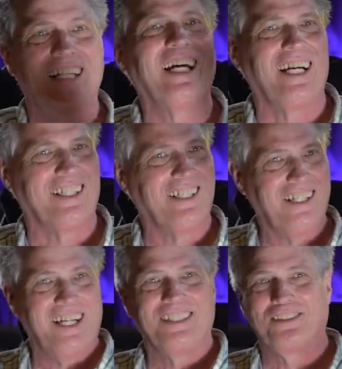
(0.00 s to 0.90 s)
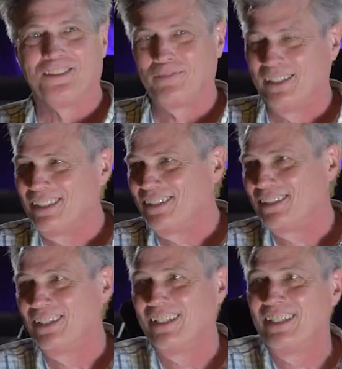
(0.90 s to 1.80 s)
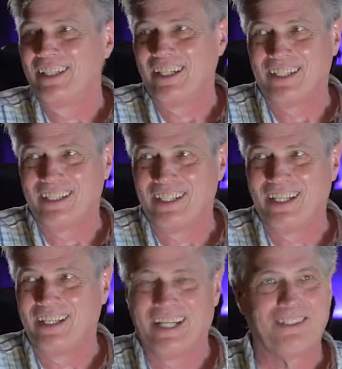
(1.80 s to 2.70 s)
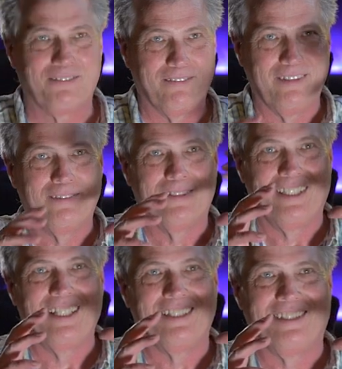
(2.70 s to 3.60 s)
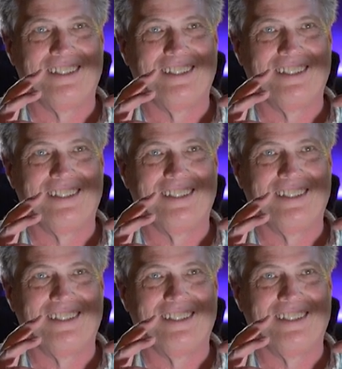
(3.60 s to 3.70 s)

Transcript: Yeah, the kaleidoscope, thank you. And that's really what it is.